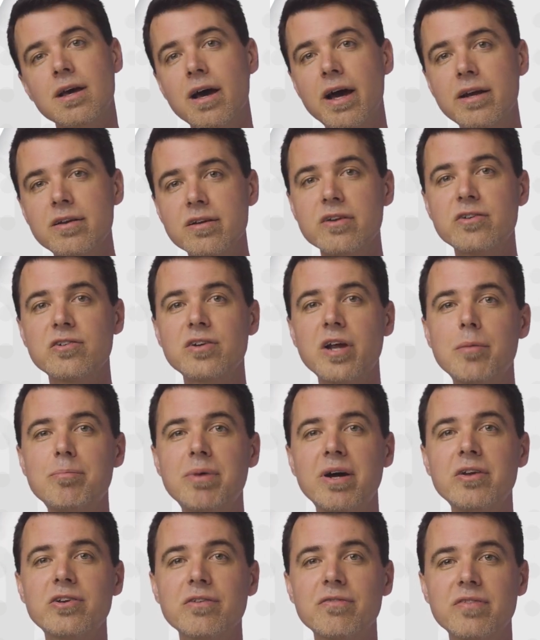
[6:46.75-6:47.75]
I touched on a
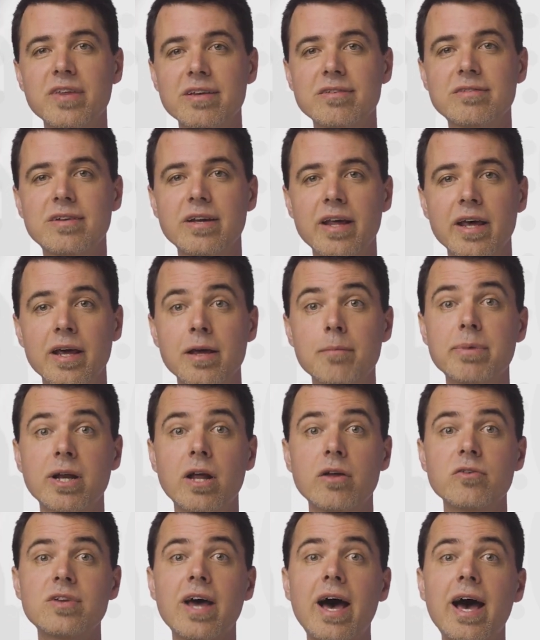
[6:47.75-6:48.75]
bunch of things today, but
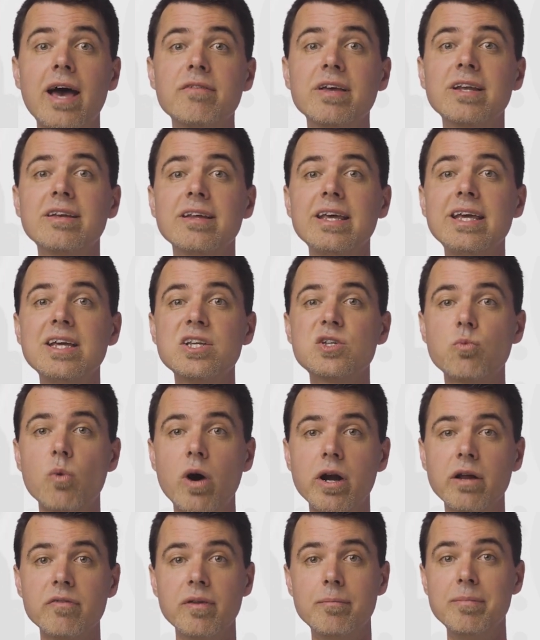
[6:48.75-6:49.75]
I'll dive into each
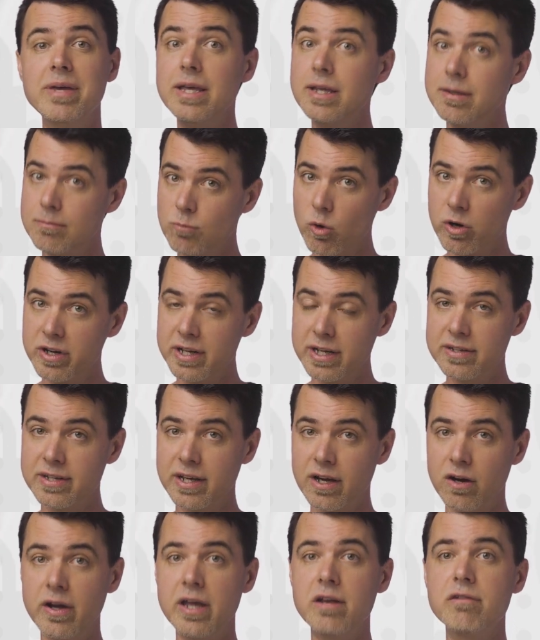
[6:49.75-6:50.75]
one of them in more
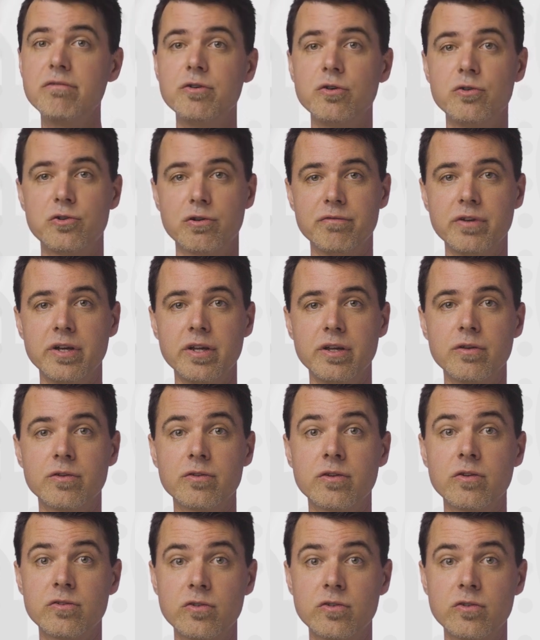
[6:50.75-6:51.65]
detail in future videos.